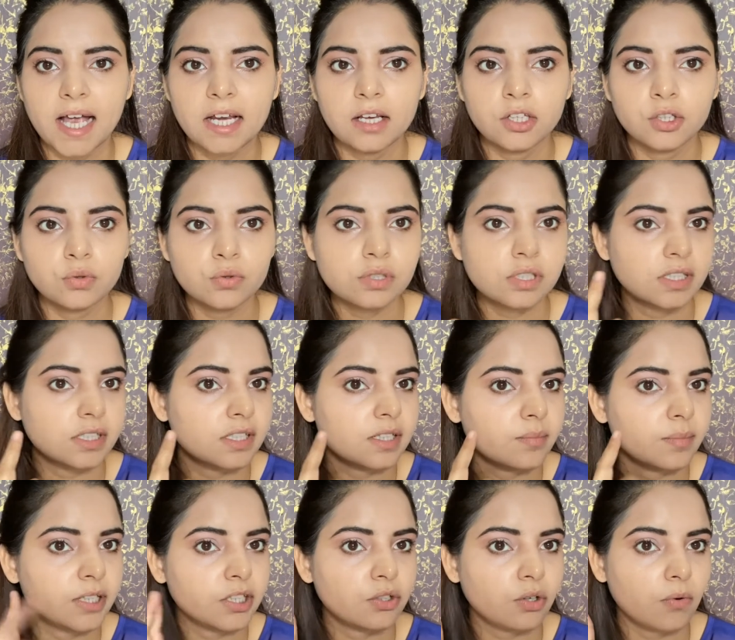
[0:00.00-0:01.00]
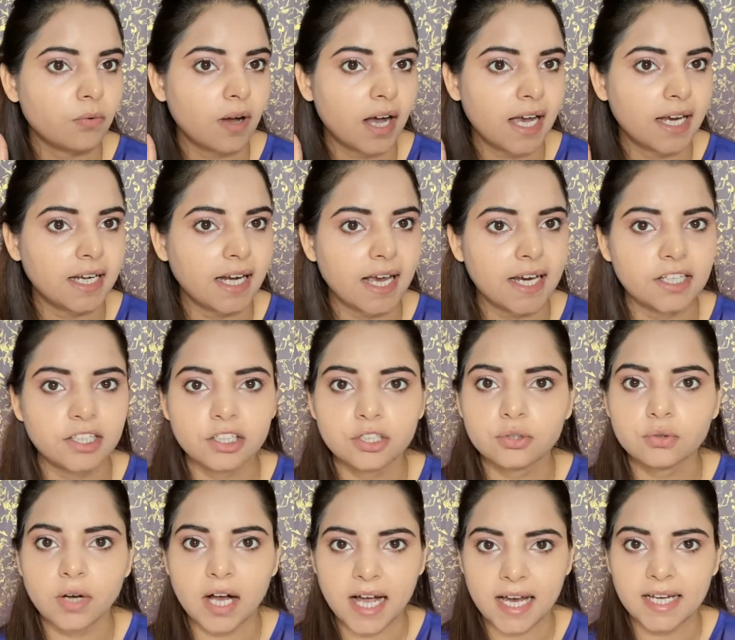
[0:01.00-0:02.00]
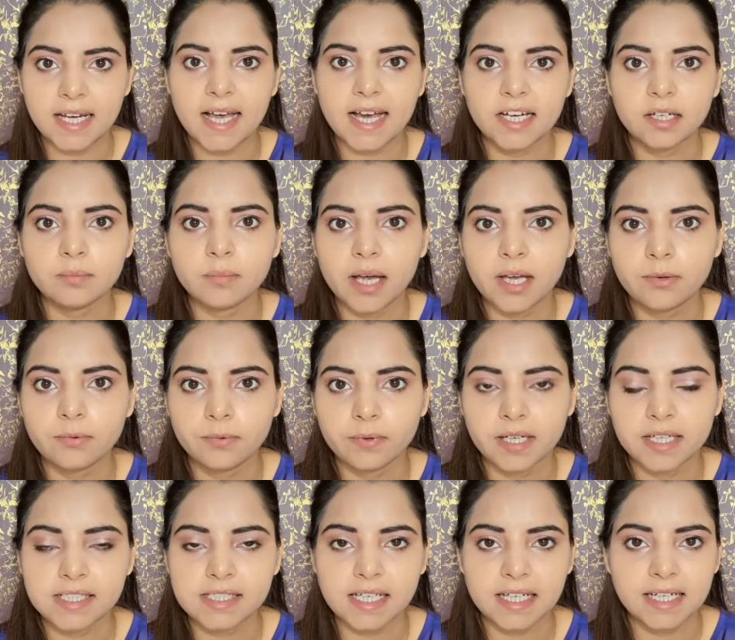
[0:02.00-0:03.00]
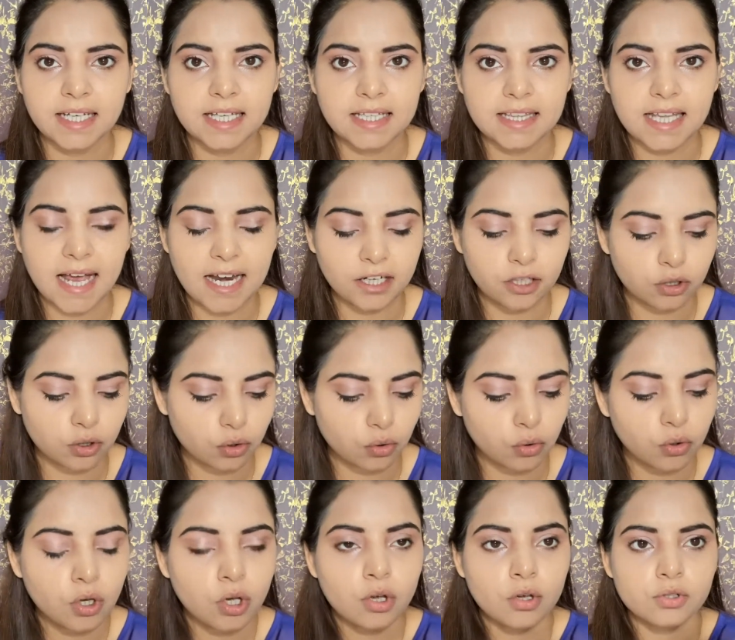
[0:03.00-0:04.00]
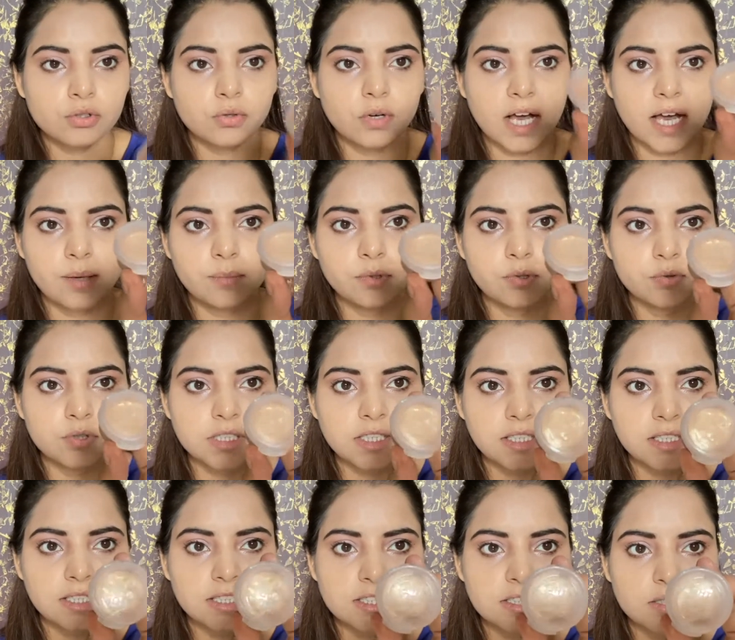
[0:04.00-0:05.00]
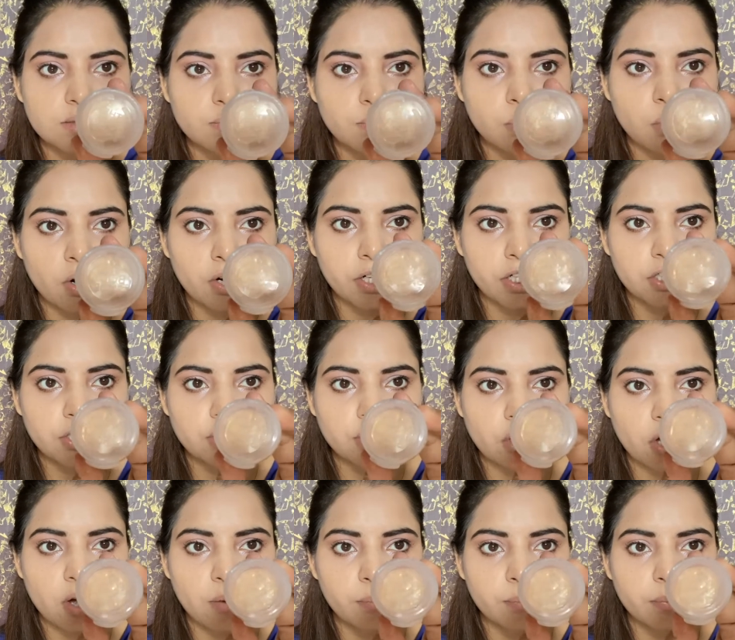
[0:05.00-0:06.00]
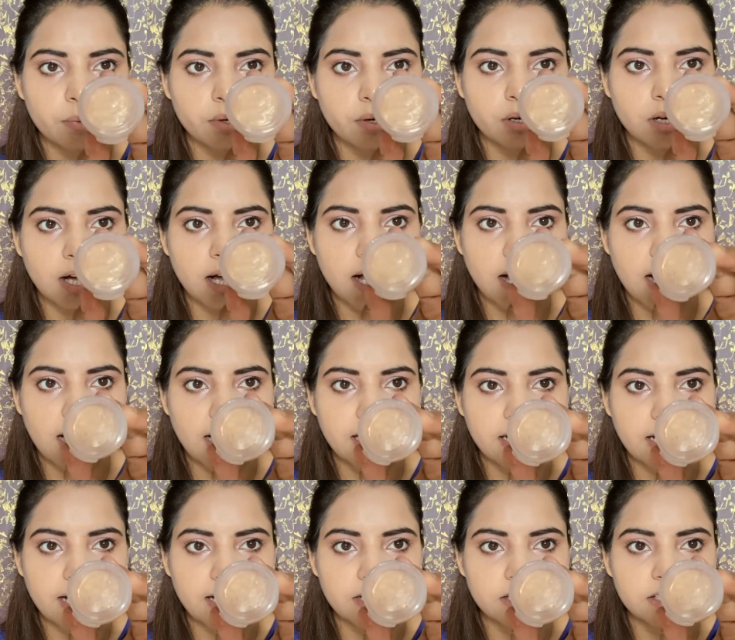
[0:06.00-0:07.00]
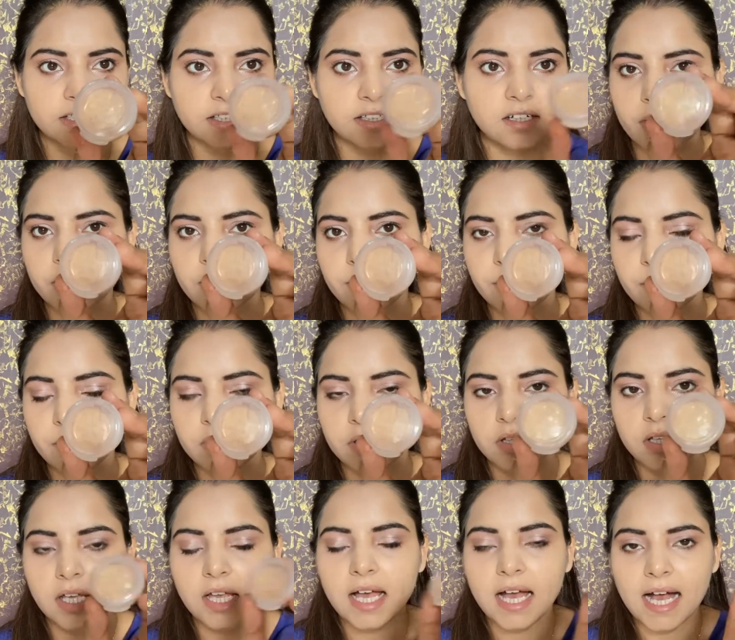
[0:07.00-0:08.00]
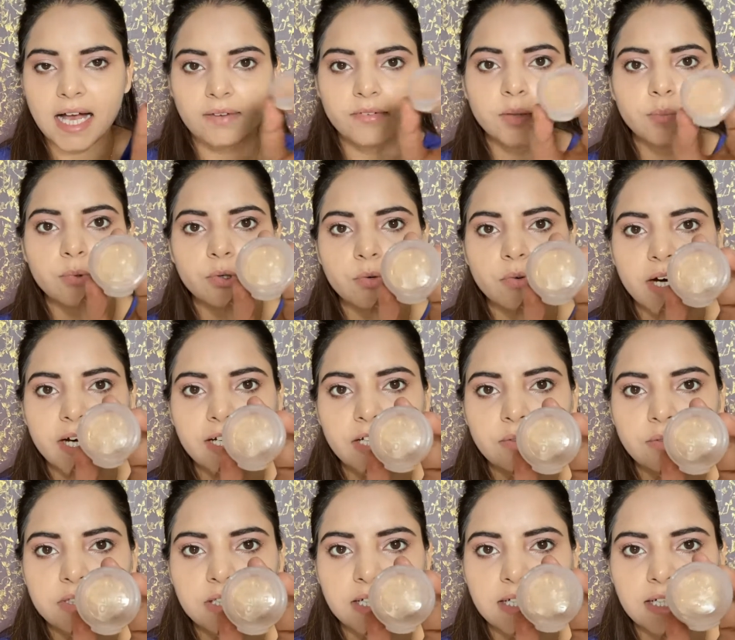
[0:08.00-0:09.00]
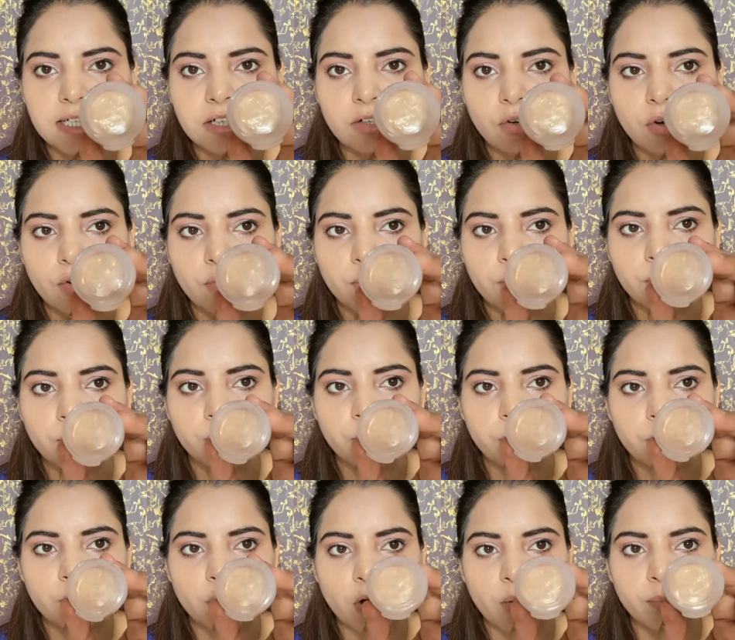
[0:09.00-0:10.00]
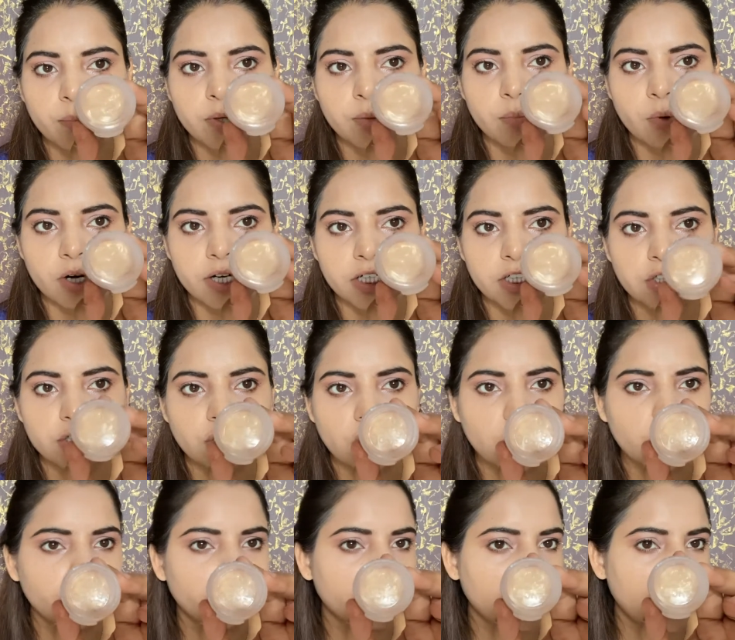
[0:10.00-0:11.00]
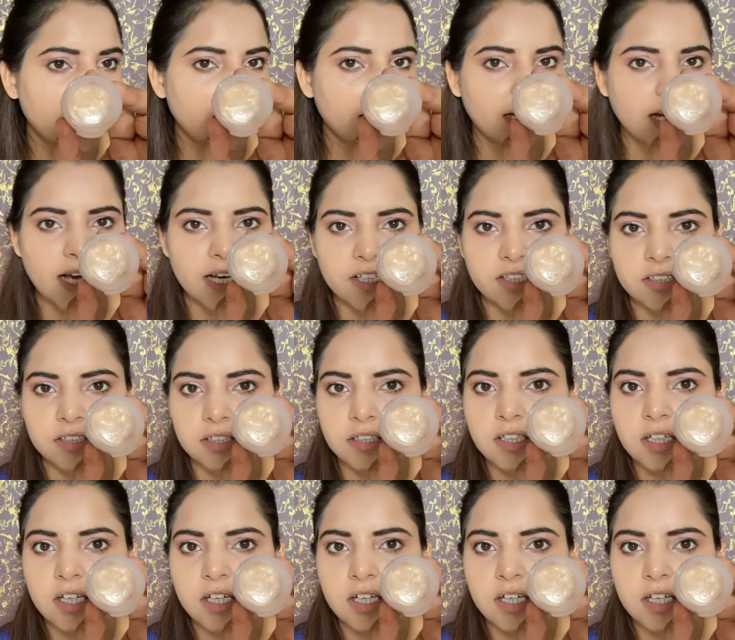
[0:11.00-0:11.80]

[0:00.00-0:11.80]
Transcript: use little bit of highlighter to highlight my face and get that glow. So I'm using this Body Shop highlighter. I will provide you the link of proper Body Shop highlighter